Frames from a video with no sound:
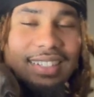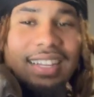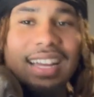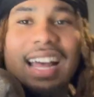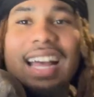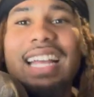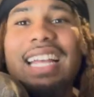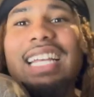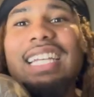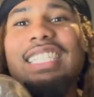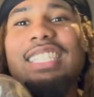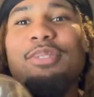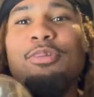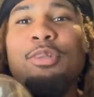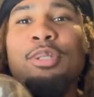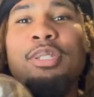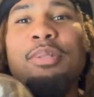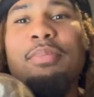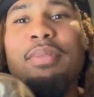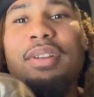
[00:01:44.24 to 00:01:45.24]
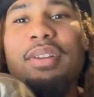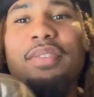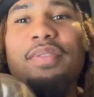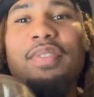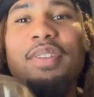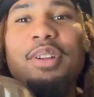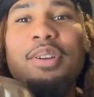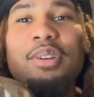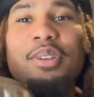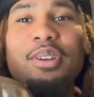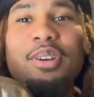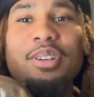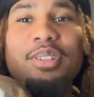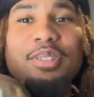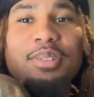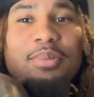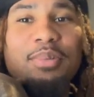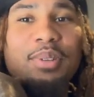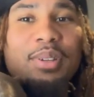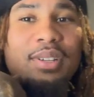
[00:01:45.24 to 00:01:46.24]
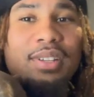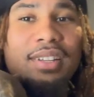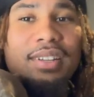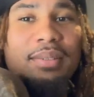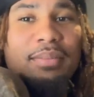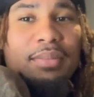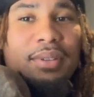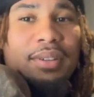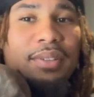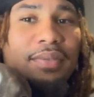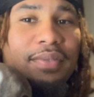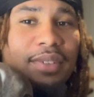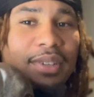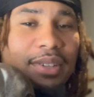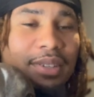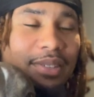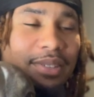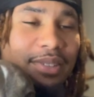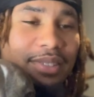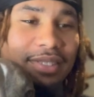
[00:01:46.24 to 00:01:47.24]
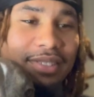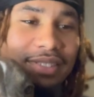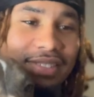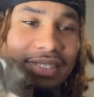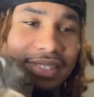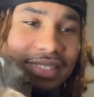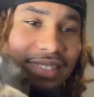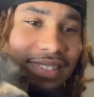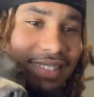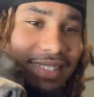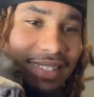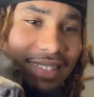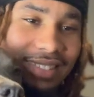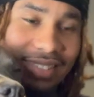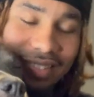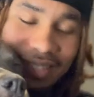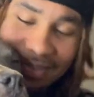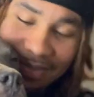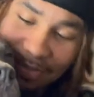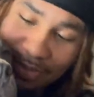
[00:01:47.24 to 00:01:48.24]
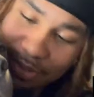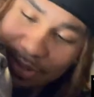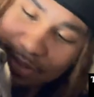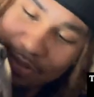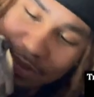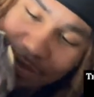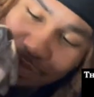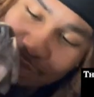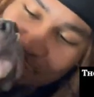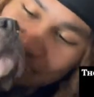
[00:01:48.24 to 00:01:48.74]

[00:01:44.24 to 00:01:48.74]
I guess she wants to be in the video, y'all, so we're gonna let her be in the video. What's wrong?